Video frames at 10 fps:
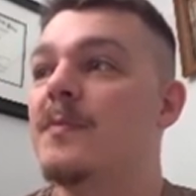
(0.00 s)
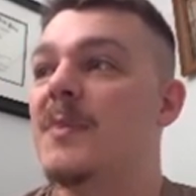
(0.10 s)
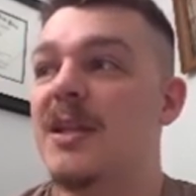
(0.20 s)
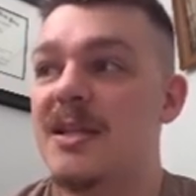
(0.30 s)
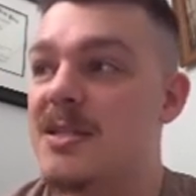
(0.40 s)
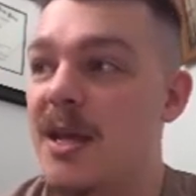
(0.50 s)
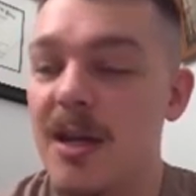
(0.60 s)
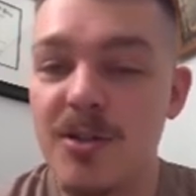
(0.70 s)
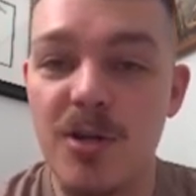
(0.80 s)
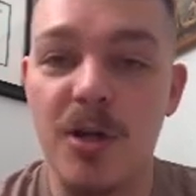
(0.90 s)
let's say
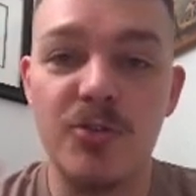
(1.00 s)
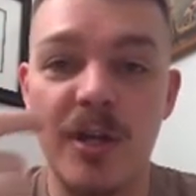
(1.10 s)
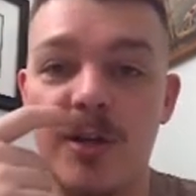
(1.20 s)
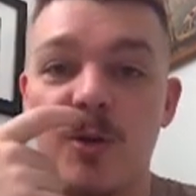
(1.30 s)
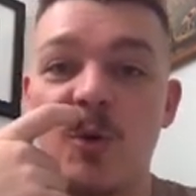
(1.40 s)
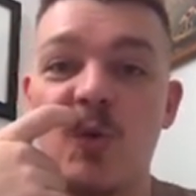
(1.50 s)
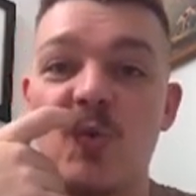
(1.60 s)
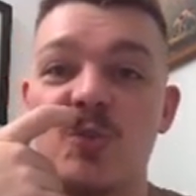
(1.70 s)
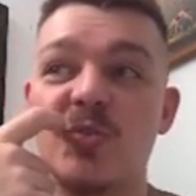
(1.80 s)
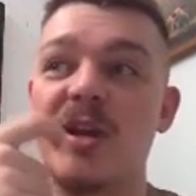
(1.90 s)
a dog trainer
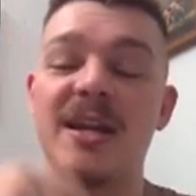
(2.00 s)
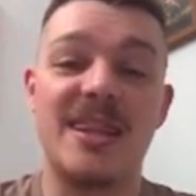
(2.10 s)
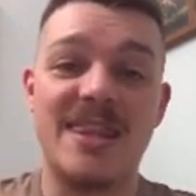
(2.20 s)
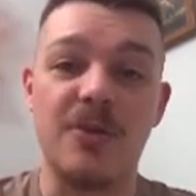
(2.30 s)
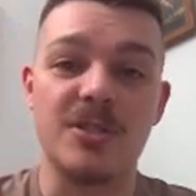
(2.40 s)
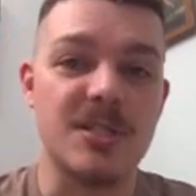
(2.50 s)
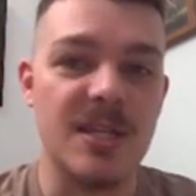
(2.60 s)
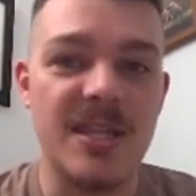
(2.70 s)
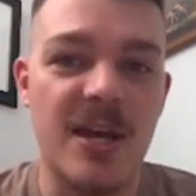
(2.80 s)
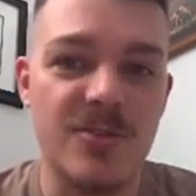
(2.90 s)
who's trained thousands
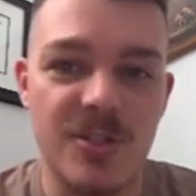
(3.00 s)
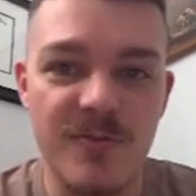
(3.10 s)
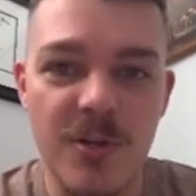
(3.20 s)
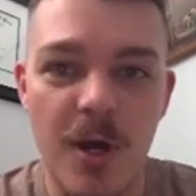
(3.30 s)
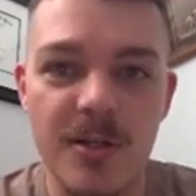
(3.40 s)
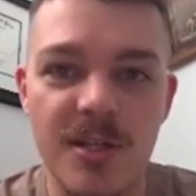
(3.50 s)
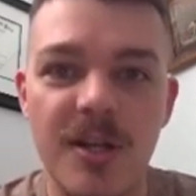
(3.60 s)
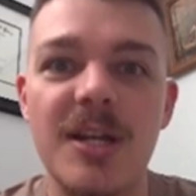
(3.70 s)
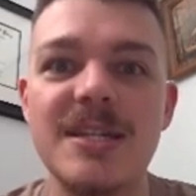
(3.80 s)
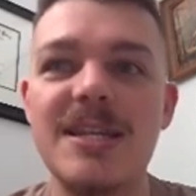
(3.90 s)
and thousands of dogs. They're
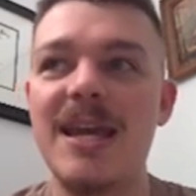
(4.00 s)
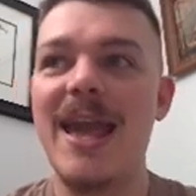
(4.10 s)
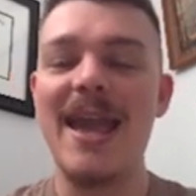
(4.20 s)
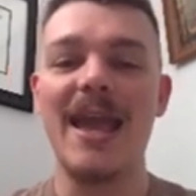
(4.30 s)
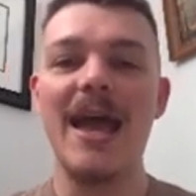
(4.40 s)
going to say, hey,